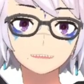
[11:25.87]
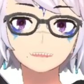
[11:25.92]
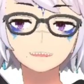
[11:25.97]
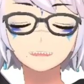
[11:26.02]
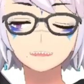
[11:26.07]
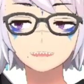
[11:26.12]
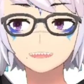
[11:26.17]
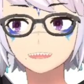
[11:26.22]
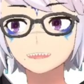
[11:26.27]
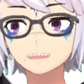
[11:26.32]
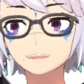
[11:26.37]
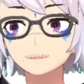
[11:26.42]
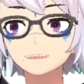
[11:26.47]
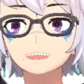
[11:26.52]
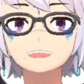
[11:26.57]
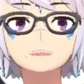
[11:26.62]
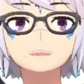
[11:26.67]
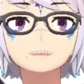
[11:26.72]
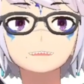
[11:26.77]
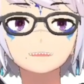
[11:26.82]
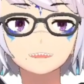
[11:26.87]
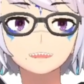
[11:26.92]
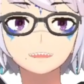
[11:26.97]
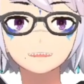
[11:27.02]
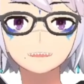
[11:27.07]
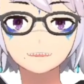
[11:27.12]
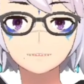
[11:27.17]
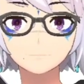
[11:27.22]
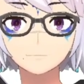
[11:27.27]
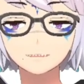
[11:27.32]
can entirely change the
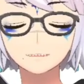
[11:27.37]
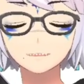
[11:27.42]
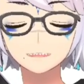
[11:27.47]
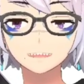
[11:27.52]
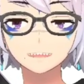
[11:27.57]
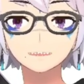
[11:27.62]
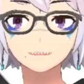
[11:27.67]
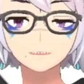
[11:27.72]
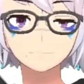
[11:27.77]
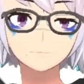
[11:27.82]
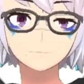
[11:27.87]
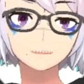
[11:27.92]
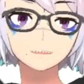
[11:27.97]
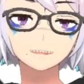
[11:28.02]
mood. Like, if you're playing it